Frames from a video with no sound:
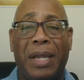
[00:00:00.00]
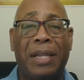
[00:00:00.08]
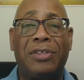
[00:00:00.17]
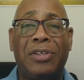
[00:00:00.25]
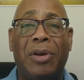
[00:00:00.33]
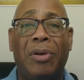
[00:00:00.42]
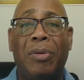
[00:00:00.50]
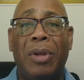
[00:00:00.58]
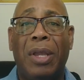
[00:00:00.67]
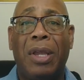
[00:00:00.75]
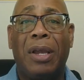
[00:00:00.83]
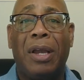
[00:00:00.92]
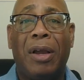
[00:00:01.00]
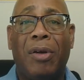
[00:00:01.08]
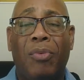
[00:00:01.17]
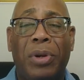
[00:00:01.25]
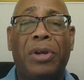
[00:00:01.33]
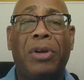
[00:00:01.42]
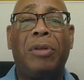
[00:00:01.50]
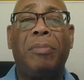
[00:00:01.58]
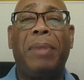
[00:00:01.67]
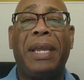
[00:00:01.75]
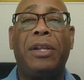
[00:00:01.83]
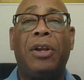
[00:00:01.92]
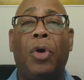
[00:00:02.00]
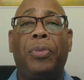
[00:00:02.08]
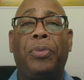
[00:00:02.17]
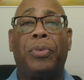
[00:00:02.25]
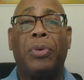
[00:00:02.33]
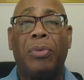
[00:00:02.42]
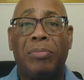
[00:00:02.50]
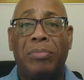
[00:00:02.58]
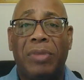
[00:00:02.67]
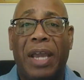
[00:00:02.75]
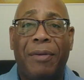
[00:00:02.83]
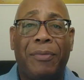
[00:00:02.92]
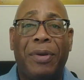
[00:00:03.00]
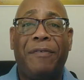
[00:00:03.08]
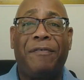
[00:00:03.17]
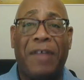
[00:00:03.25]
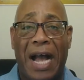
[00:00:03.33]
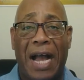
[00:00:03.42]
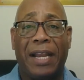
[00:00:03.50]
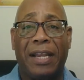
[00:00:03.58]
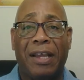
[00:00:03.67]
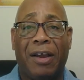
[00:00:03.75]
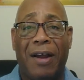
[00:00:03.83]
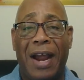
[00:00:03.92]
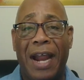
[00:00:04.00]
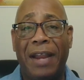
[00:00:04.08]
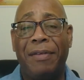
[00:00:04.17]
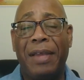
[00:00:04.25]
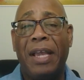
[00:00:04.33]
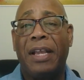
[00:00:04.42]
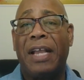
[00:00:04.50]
And so we're going to make it on through, and we're fine. All right.